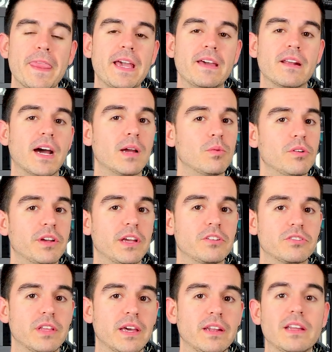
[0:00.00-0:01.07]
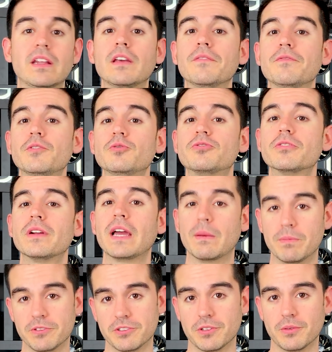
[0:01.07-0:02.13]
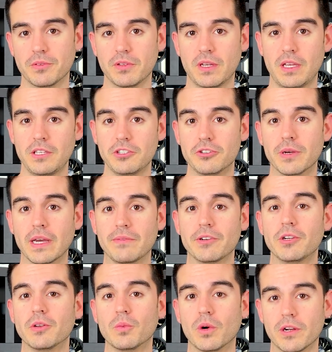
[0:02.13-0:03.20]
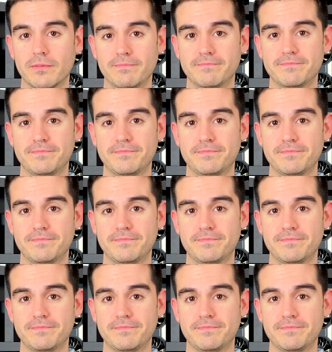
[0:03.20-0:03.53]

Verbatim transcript: and I will catch that in a future episode. You have a good one.